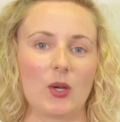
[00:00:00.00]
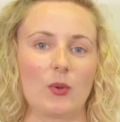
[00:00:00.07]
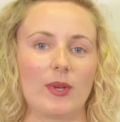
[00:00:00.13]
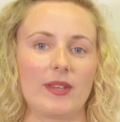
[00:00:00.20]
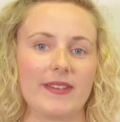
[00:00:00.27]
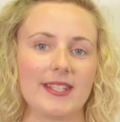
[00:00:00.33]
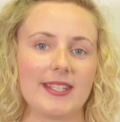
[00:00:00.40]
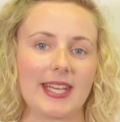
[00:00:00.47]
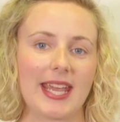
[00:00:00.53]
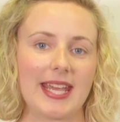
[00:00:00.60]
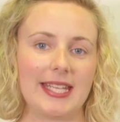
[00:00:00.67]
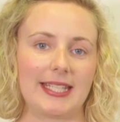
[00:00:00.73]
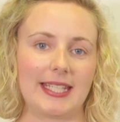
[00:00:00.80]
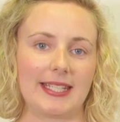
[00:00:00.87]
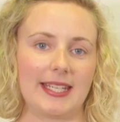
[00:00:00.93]
We've
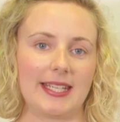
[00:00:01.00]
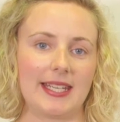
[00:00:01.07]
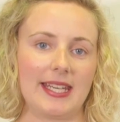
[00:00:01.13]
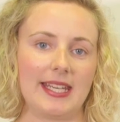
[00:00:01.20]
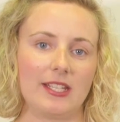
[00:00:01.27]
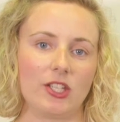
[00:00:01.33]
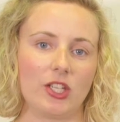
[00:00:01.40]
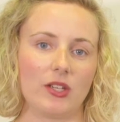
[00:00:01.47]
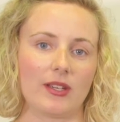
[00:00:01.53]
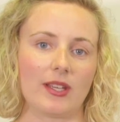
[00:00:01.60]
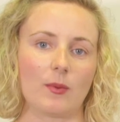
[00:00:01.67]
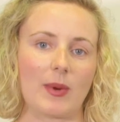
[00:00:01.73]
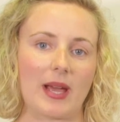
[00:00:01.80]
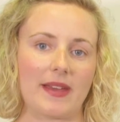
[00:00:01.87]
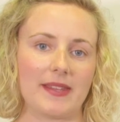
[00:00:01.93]
indicated in each
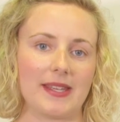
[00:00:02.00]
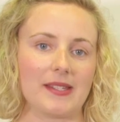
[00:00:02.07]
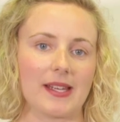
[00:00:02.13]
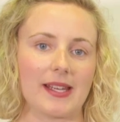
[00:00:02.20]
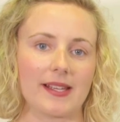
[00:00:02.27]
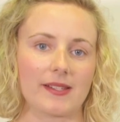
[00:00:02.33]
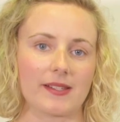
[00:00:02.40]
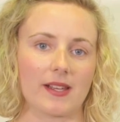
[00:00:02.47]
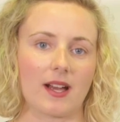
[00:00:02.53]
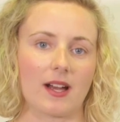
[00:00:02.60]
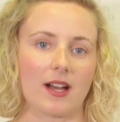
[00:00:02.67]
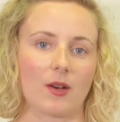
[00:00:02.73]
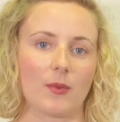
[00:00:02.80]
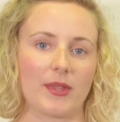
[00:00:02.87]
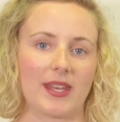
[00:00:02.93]
unit where these links
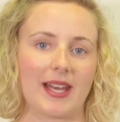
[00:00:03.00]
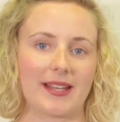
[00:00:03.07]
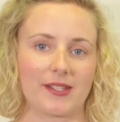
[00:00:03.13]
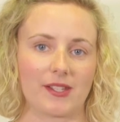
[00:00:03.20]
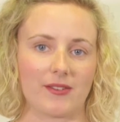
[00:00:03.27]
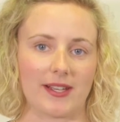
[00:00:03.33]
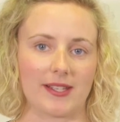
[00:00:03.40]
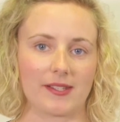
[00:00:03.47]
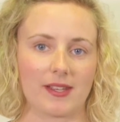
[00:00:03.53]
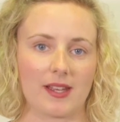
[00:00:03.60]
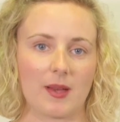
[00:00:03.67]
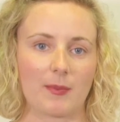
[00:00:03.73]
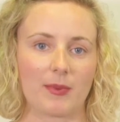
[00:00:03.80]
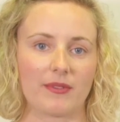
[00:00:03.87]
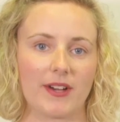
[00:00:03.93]
are with an asterisk
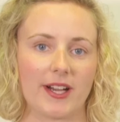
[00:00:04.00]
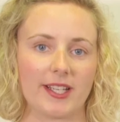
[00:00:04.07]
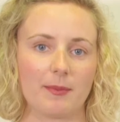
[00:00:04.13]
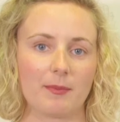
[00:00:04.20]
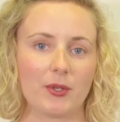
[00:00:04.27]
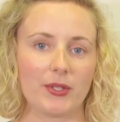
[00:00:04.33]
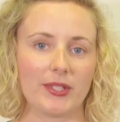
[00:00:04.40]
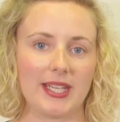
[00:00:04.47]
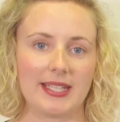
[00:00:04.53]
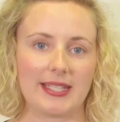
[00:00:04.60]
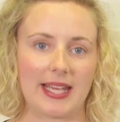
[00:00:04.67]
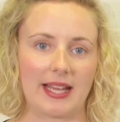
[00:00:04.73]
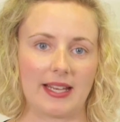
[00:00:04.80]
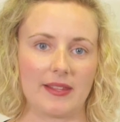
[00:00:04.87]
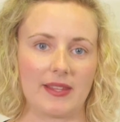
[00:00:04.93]
and provided more
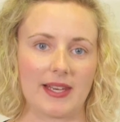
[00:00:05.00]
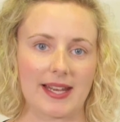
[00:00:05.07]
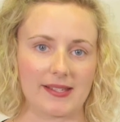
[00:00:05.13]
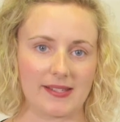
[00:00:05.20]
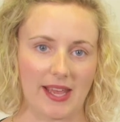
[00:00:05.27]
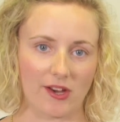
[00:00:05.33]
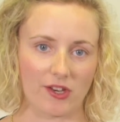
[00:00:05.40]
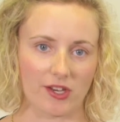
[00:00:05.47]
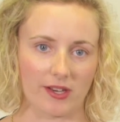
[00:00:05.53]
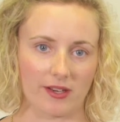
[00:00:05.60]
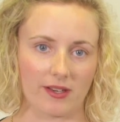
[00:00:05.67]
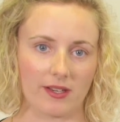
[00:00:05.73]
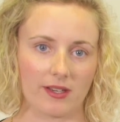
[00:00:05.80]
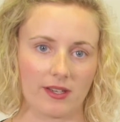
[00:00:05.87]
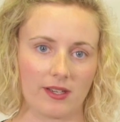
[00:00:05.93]
detail in the next section.
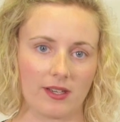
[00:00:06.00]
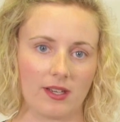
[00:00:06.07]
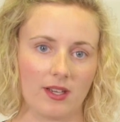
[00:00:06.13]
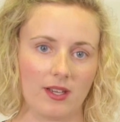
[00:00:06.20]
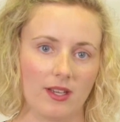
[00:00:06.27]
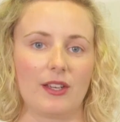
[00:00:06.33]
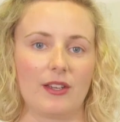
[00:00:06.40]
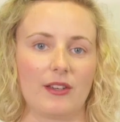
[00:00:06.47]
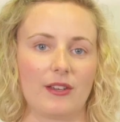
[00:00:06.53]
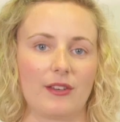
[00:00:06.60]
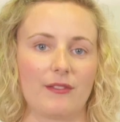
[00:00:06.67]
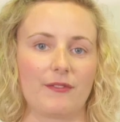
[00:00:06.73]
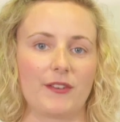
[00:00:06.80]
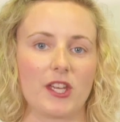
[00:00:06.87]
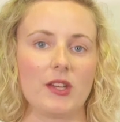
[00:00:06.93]

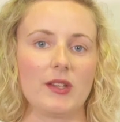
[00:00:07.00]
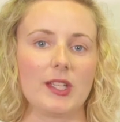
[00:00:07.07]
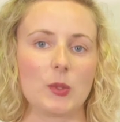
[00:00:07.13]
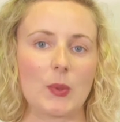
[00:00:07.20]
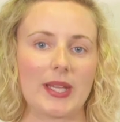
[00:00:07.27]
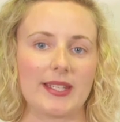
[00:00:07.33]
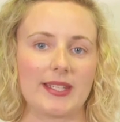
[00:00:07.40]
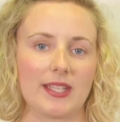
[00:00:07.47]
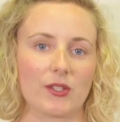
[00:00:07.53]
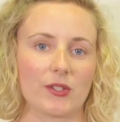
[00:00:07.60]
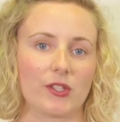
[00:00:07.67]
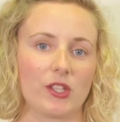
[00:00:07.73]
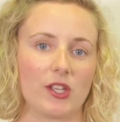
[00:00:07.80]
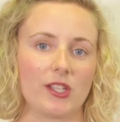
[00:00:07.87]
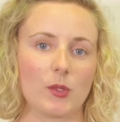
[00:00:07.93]
For Unit 20, your
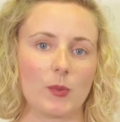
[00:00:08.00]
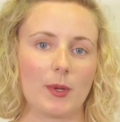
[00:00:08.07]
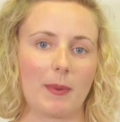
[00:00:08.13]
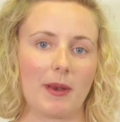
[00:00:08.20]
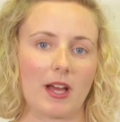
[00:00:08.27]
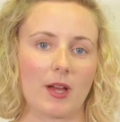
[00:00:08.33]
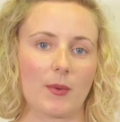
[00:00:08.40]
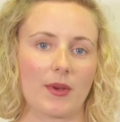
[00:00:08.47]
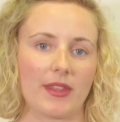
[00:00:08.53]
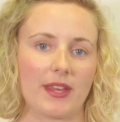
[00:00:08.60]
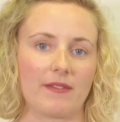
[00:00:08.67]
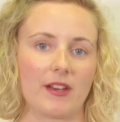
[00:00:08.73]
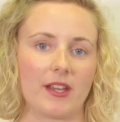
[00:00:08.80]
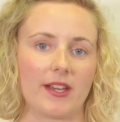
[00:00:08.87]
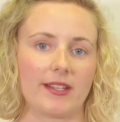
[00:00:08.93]
students will apply what
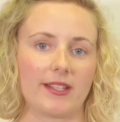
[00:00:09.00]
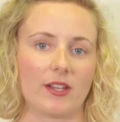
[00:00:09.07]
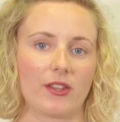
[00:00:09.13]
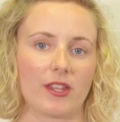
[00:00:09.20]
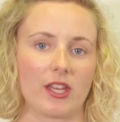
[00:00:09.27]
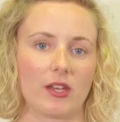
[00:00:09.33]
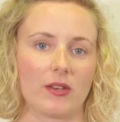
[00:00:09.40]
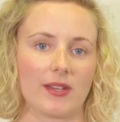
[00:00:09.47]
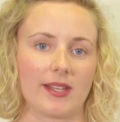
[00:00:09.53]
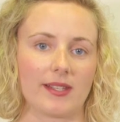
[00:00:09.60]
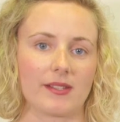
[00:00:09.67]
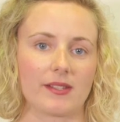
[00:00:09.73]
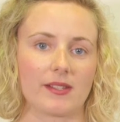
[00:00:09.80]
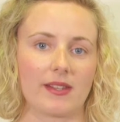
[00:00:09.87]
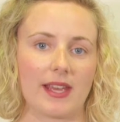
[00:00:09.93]
they've learned in other
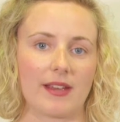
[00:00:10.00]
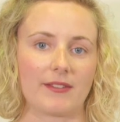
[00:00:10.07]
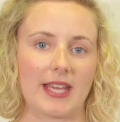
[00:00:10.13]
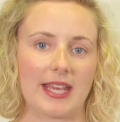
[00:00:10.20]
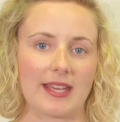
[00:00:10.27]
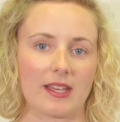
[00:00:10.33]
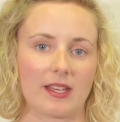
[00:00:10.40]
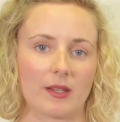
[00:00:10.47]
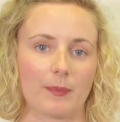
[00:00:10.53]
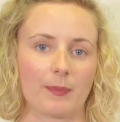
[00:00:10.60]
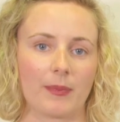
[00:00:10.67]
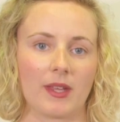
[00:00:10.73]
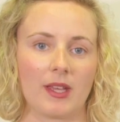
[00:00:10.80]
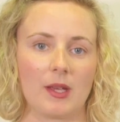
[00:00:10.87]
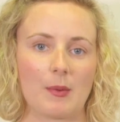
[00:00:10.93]
units they have taken,
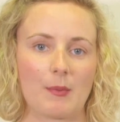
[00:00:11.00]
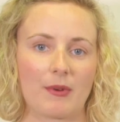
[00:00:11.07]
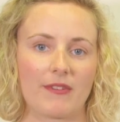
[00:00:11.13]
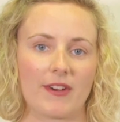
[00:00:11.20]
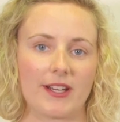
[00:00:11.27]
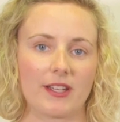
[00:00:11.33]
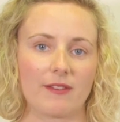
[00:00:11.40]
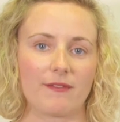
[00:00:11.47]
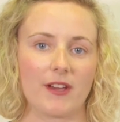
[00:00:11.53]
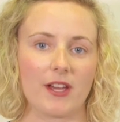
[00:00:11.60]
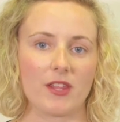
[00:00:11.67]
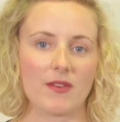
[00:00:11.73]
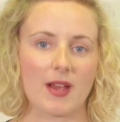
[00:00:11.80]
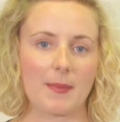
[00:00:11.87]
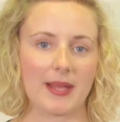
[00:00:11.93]
providing
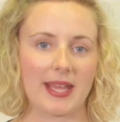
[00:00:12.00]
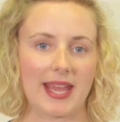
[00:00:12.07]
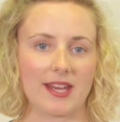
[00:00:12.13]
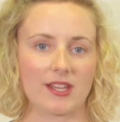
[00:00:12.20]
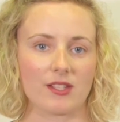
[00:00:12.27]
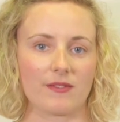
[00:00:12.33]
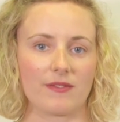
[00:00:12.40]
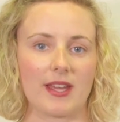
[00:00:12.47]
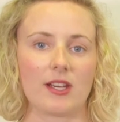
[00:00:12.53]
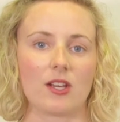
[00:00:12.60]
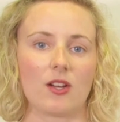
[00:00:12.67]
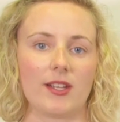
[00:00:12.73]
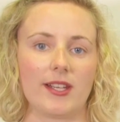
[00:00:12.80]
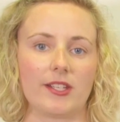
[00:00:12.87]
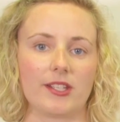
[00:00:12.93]
further application of their
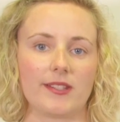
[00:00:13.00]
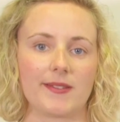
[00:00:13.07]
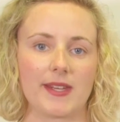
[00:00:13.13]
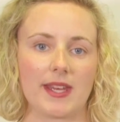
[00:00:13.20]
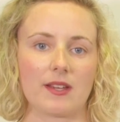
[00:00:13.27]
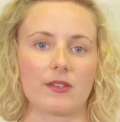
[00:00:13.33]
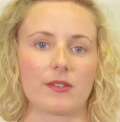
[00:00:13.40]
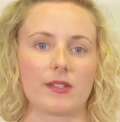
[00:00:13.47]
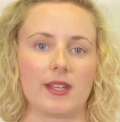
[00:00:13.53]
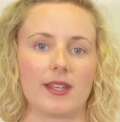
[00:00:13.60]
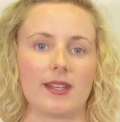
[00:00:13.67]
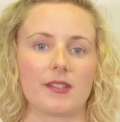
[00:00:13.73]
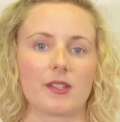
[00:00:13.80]
knowledge and skills in a